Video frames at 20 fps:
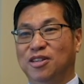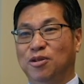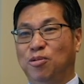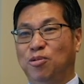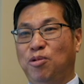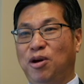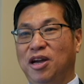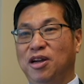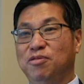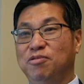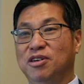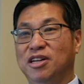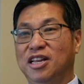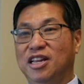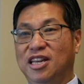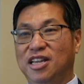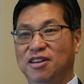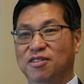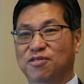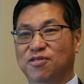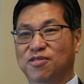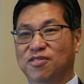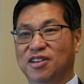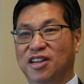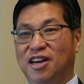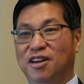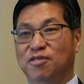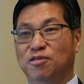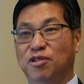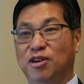The way we live,
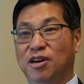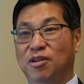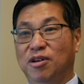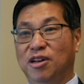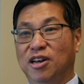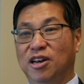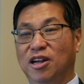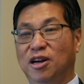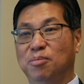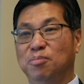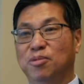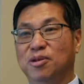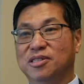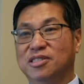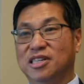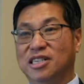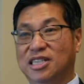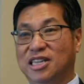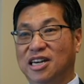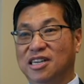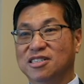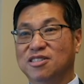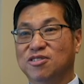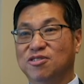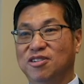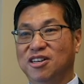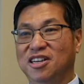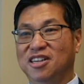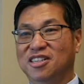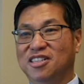like we're a lot more
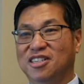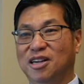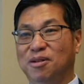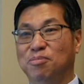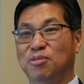sedentary